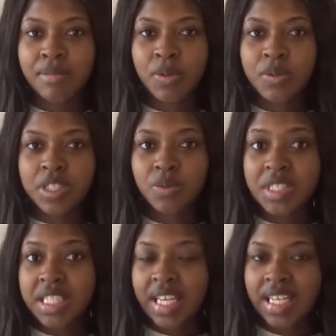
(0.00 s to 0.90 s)
because it
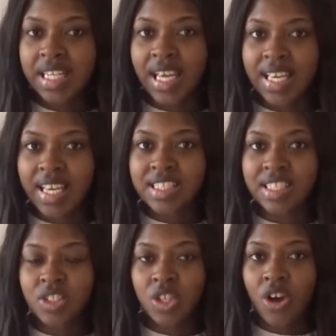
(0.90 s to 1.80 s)
was raining like cats
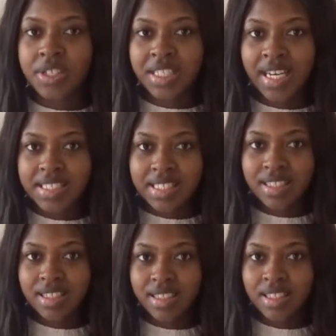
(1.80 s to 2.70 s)
and dogs and I
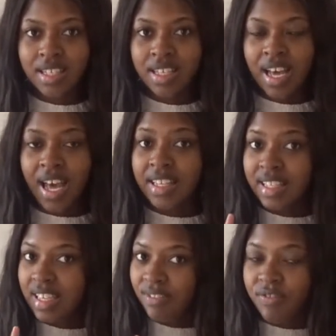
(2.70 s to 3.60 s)
still I
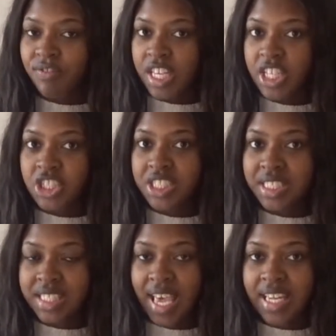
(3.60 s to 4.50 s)
never finished
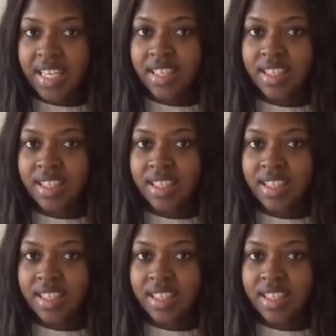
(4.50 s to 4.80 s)
sanding